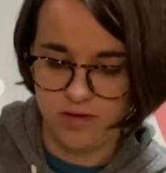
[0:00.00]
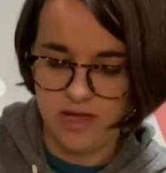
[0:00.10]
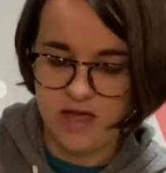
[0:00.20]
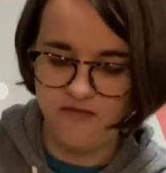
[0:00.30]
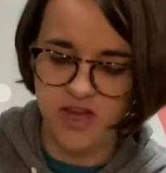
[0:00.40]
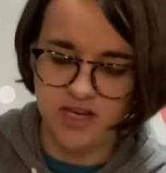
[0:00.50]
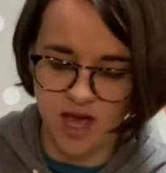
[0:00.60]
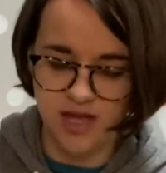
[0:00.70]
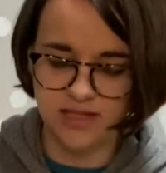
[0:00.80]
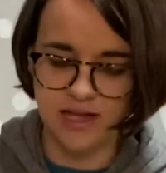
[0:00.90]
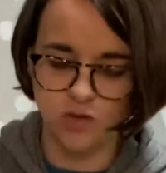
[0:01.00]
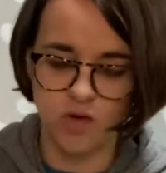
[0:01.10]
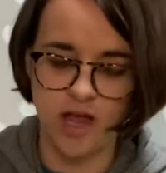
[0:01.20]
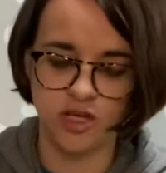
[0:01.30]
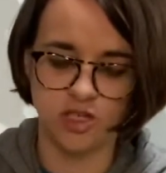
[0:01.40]
If it does, that's
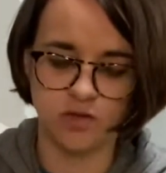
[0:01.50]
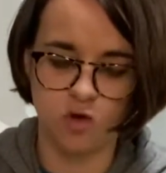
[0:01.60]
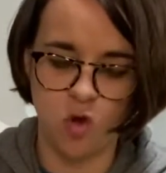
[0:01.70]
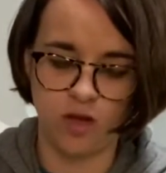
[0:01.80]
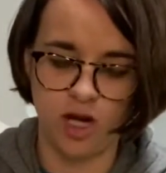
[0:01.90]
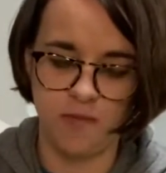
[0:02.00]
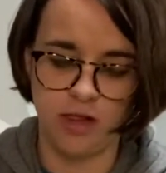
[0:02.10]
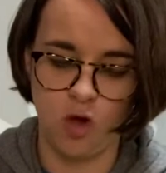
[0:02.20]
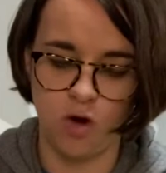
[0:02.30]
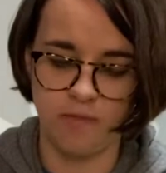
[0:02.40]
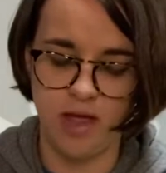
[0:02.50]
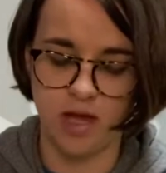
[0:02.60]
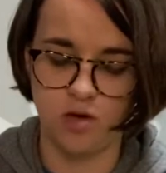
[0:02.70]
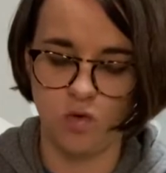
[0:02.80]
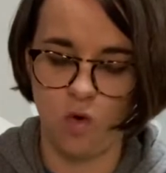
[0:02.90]
okay. Just go a little bit lower and make a
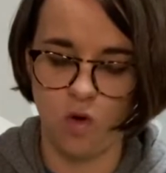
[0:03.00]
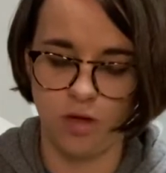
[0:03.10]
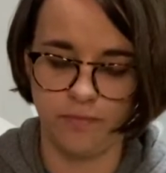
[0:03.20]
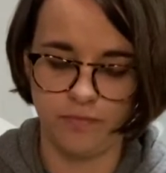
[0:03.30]
new hole.